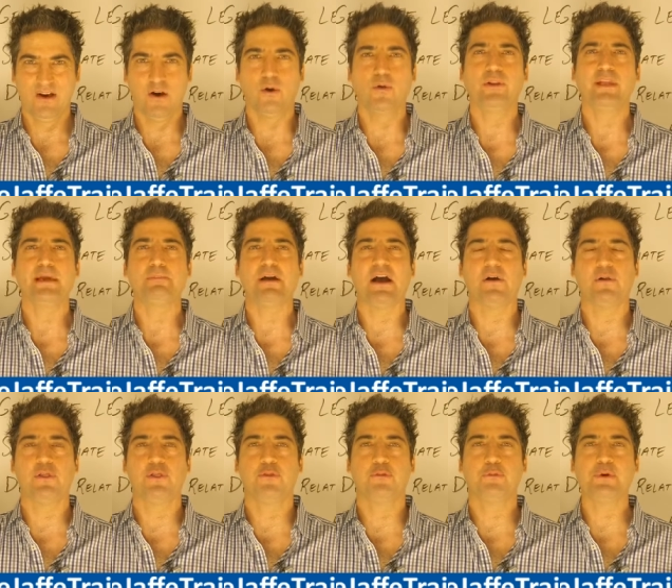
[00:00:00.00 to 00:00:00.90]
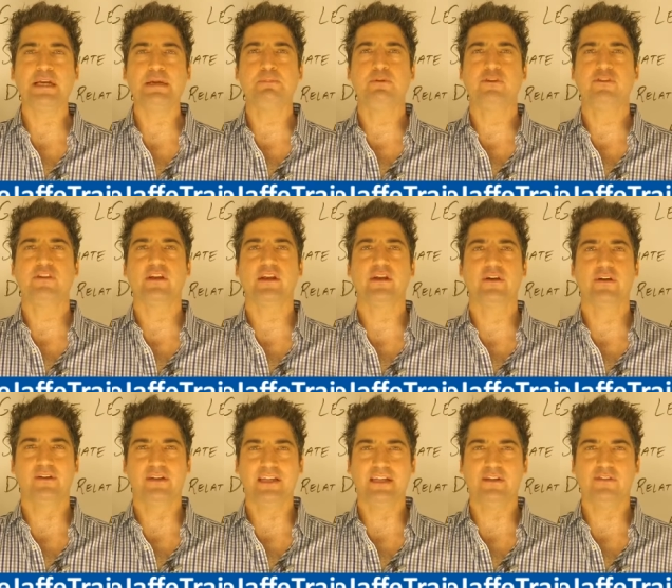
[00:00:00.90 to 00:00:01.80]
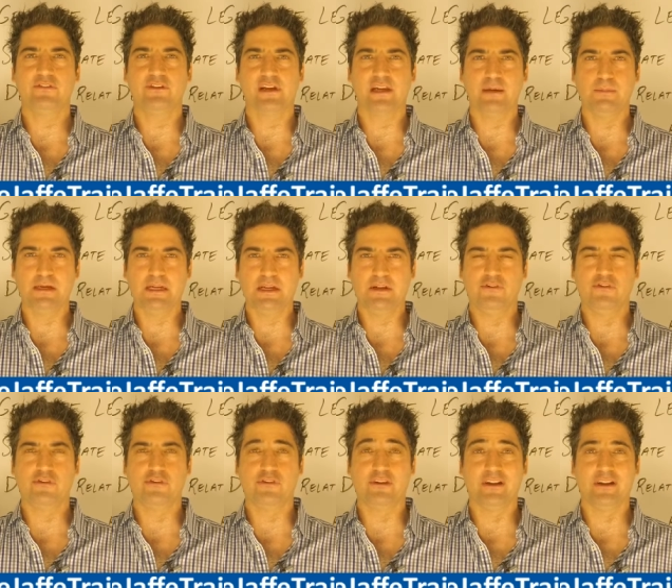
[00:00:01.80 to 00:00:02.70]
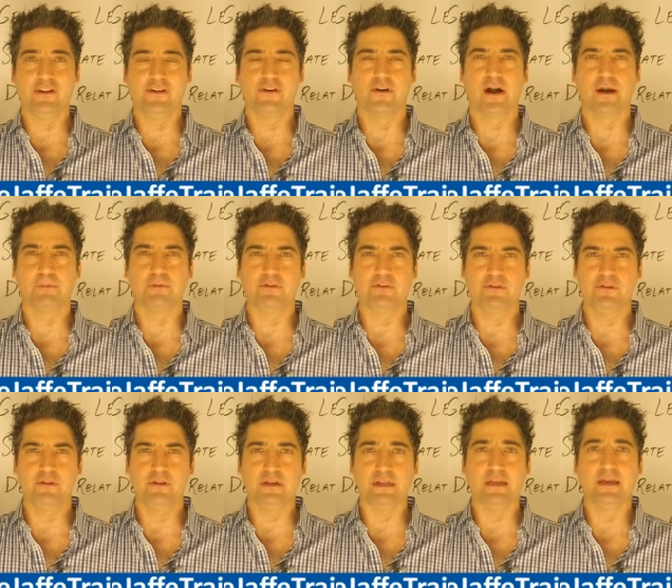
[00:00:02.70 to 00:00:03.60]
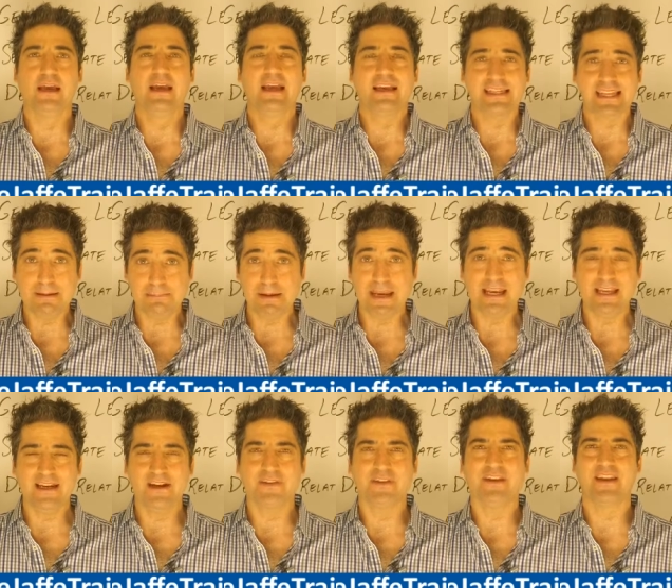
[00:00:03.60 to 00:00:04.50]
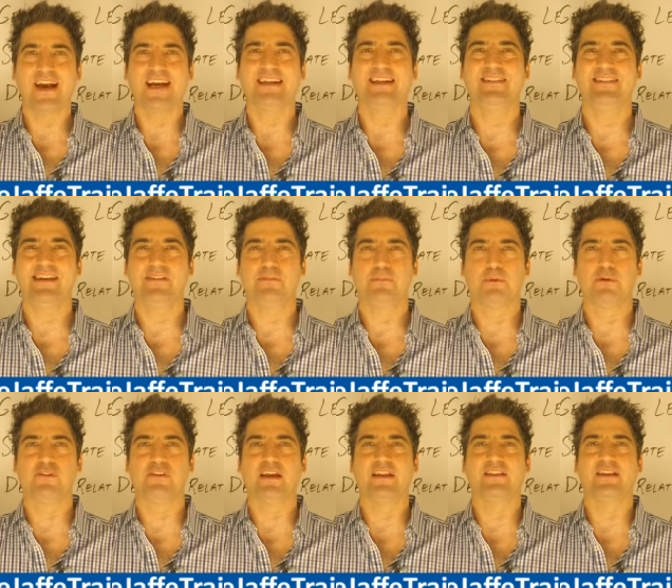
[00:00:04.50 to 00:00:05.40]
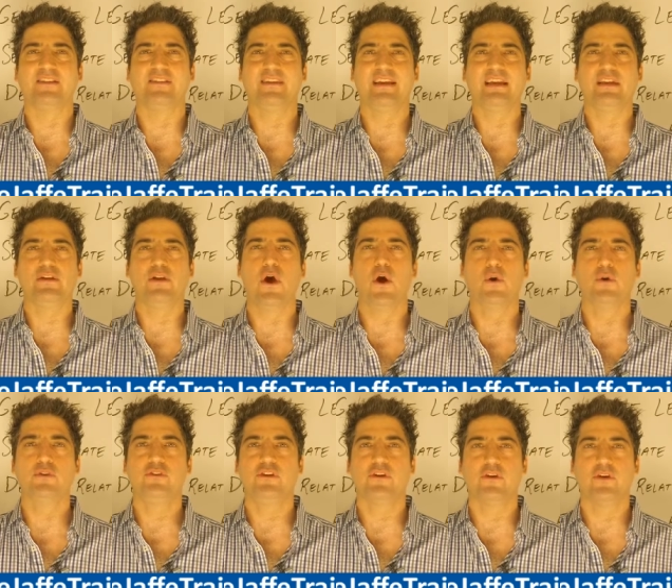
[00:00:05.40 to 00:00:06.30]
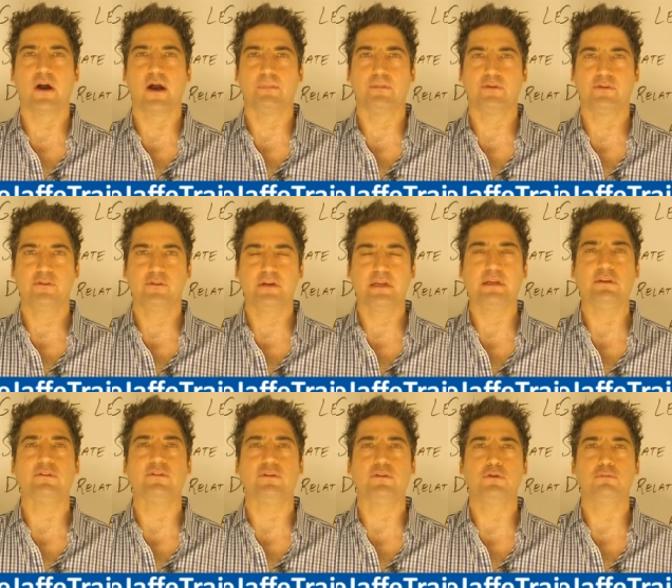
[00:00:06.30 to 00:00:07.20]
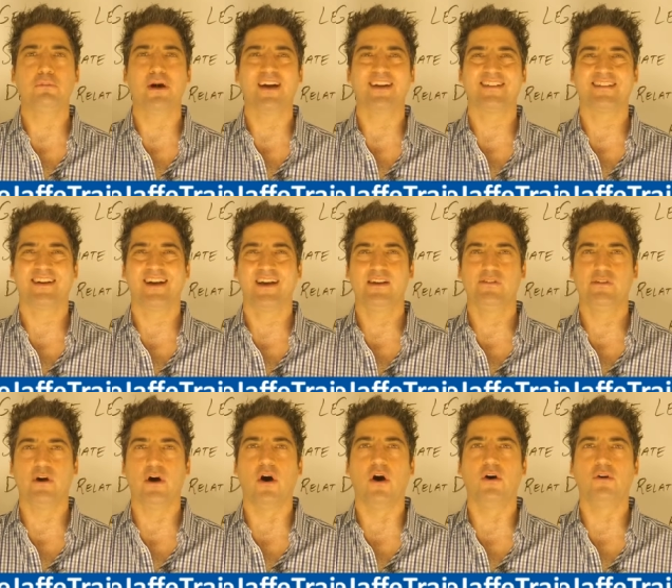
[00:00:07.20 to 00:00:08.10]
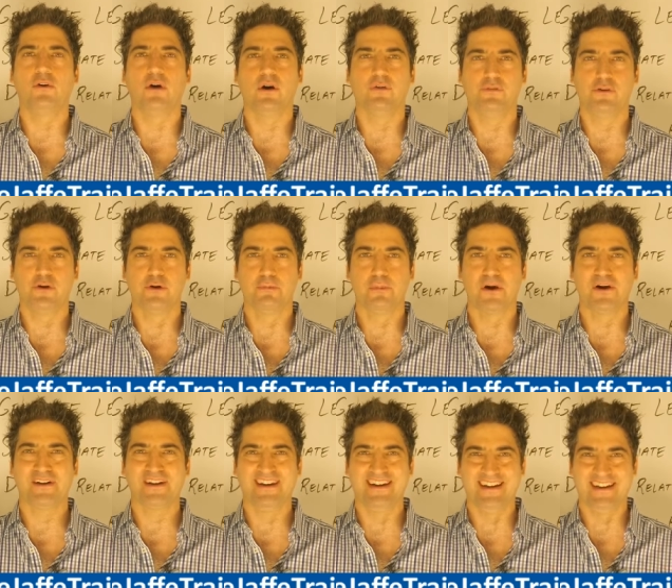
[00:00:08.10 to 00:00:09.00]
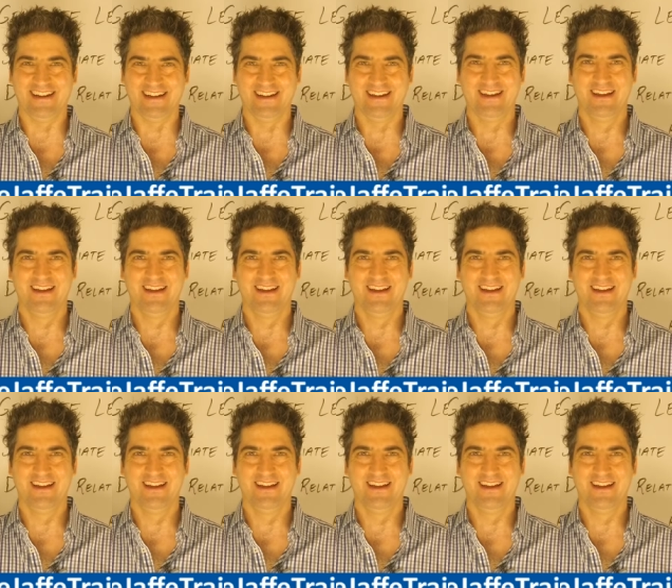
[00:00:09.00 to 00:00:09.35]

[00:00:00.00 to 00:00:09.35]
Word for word: Only about 3% of your leads are going to be interested in your opportunity. Get paid on the 97% that say no to your opportunity so you monetize all of your marketing.